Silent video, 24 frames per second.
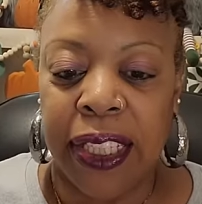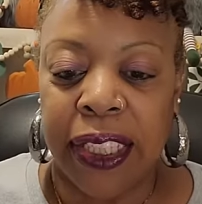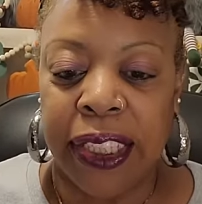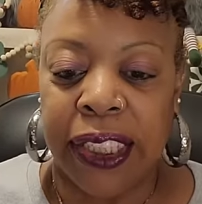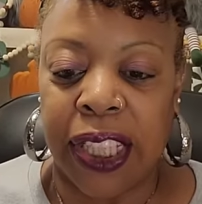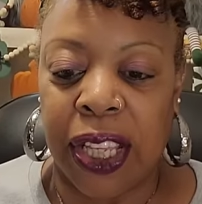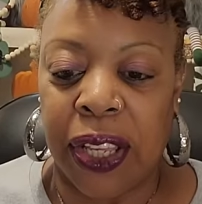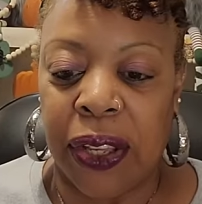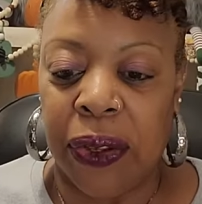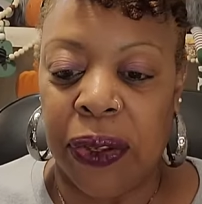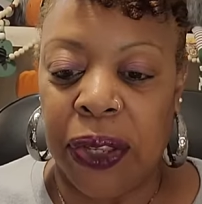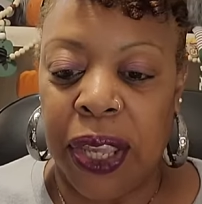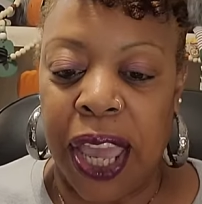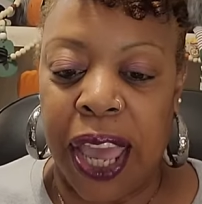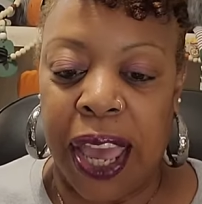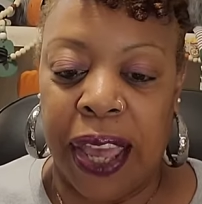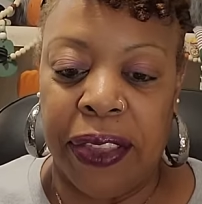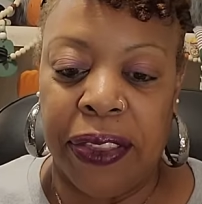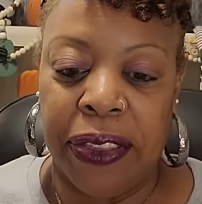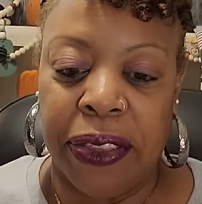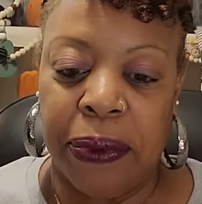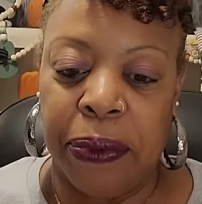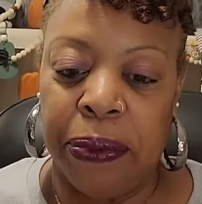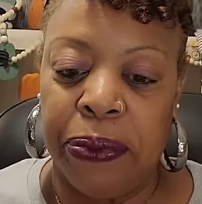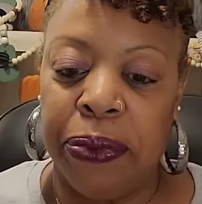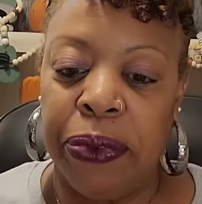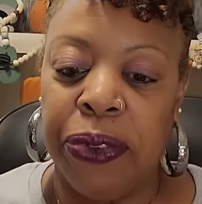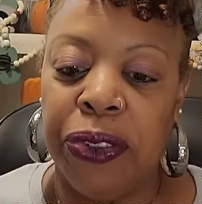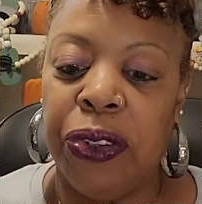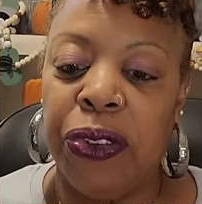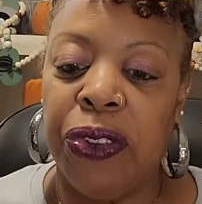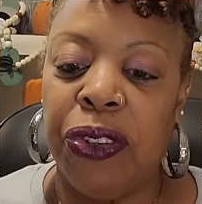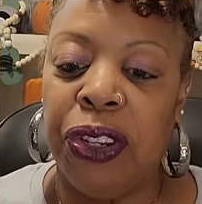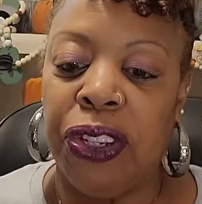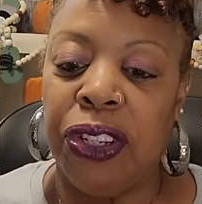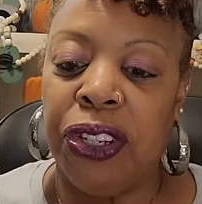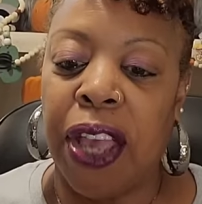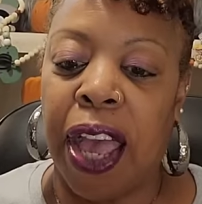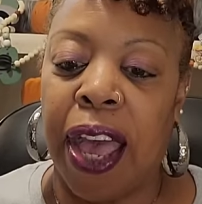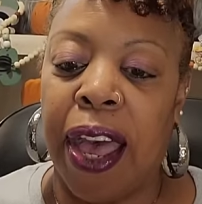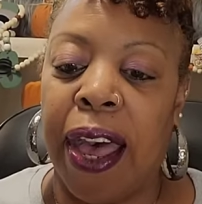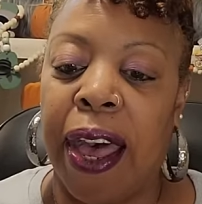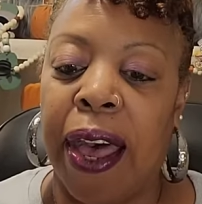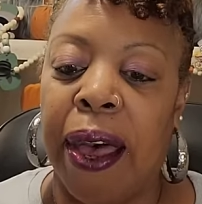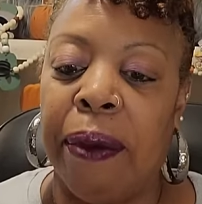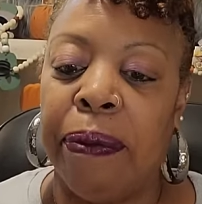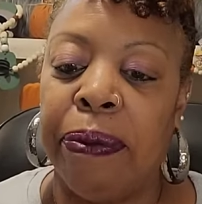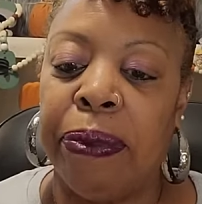So yeah, the the,
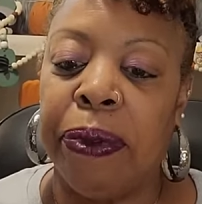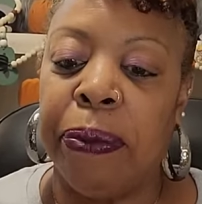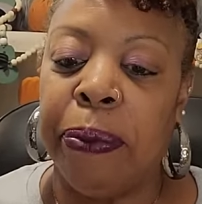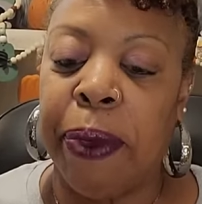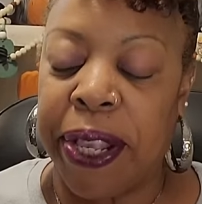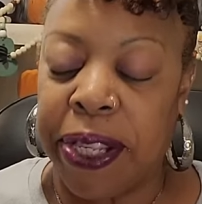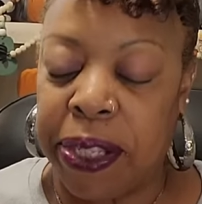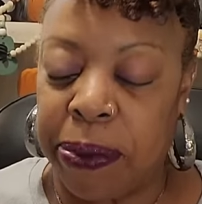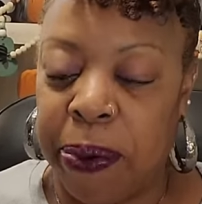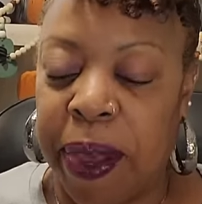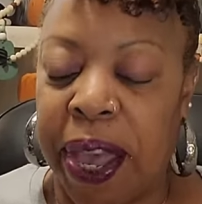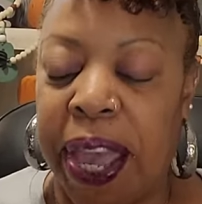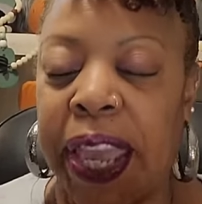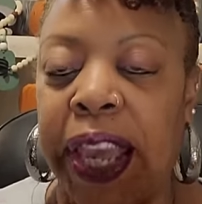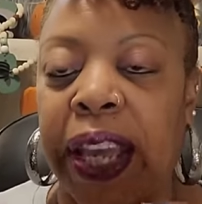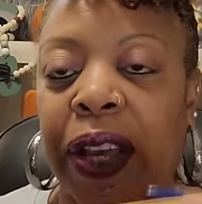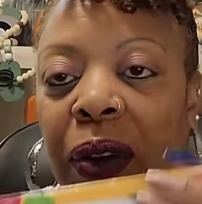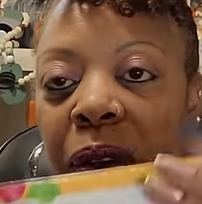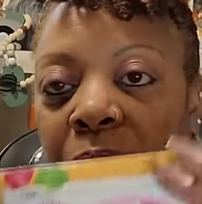um, the Best Buy